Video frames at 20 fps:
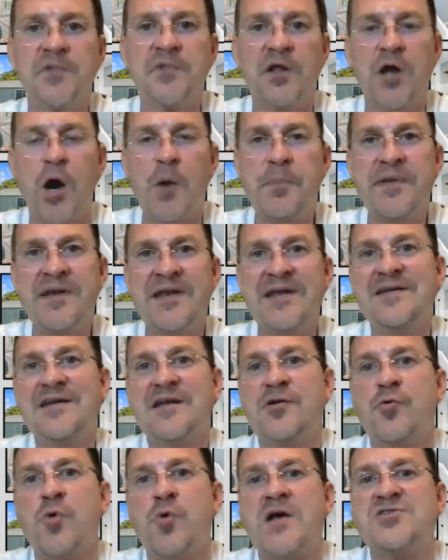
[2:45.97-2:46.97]

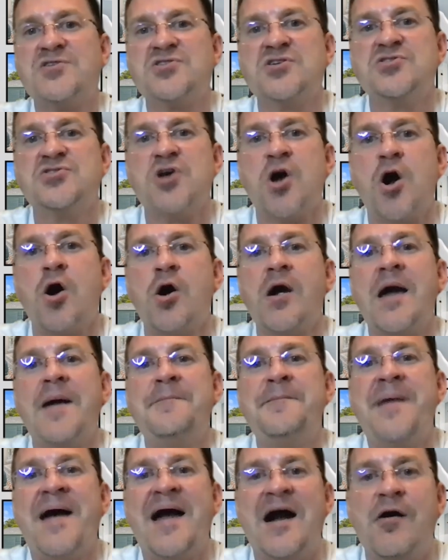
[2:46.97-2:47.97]
Open-ended questions are a
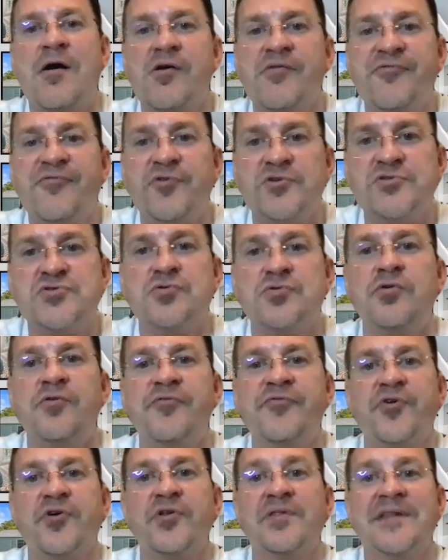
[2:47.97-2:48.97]
powerful tool
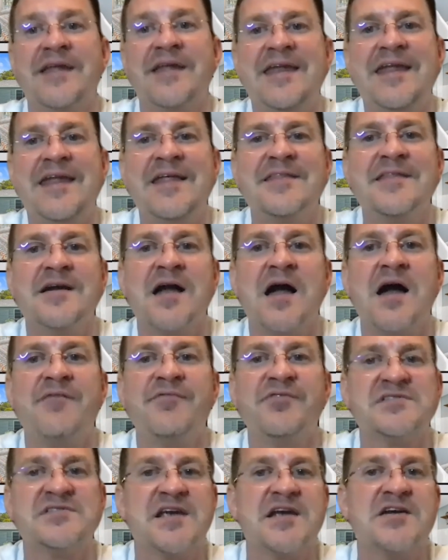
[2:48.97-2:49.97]
for leading the
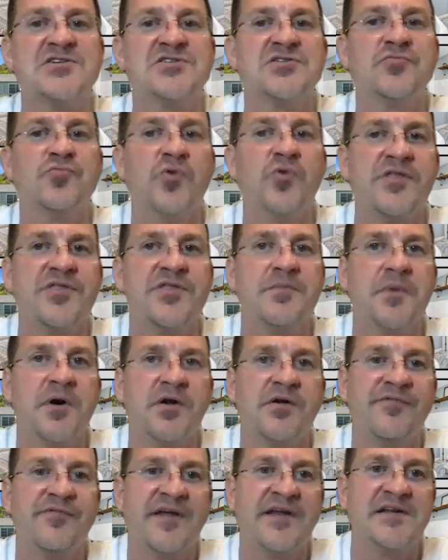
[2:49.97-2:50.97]
conversation with the
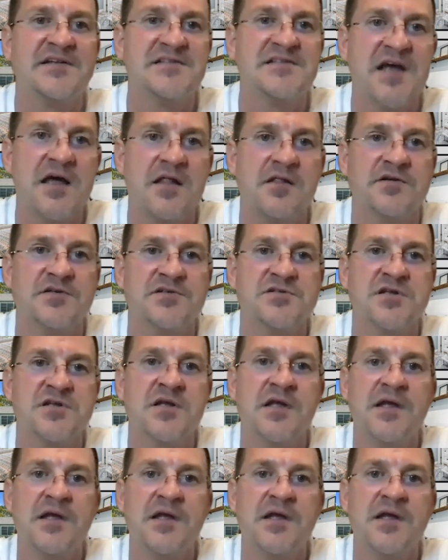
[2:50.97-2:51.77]
motivated sellers.